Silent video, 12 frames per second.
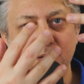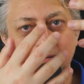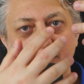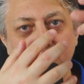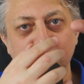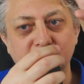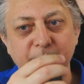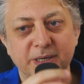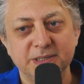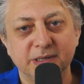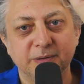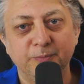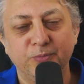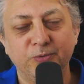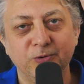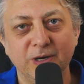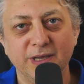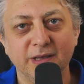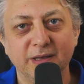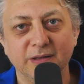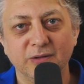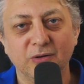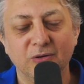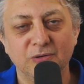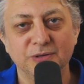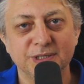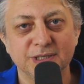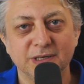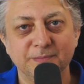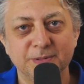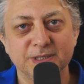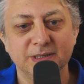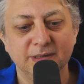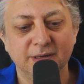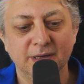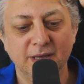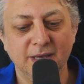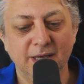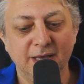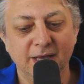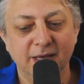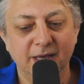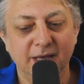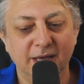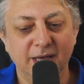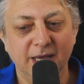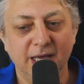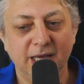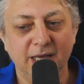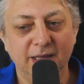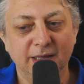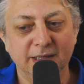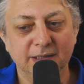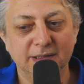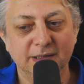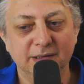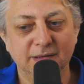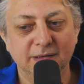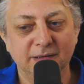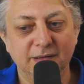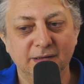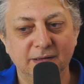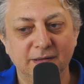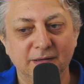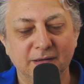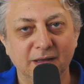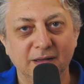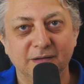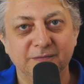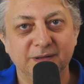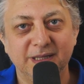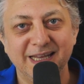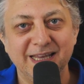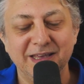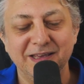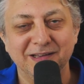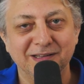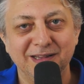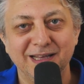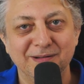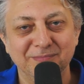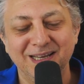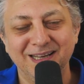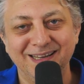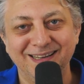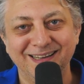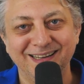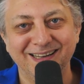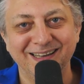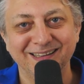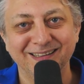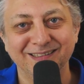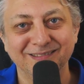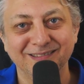You're basically pulling in concepts and kind of digging at them, and